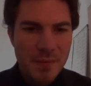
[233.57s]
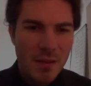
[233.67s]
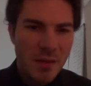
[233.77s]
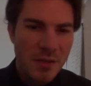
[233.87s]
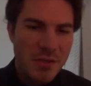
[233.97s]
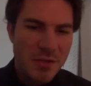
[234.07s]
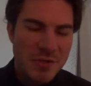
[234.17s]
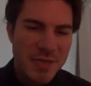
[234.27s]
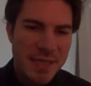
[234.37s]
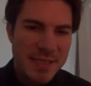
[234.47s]
There's also
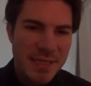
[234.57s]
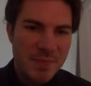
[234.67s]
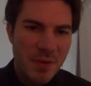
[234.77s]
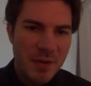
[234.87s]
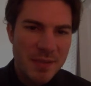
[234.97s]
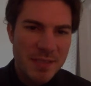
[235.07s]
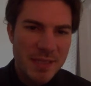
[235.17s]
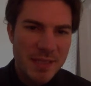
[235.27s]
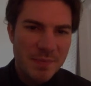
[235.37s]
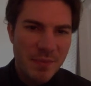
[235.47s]
knight takes, pawn
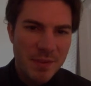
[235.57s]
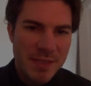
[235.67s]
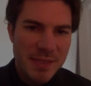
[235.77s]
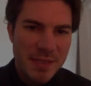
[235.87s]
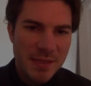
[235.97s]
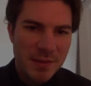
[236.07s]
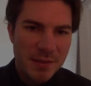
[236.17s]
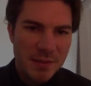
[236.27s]
takes here.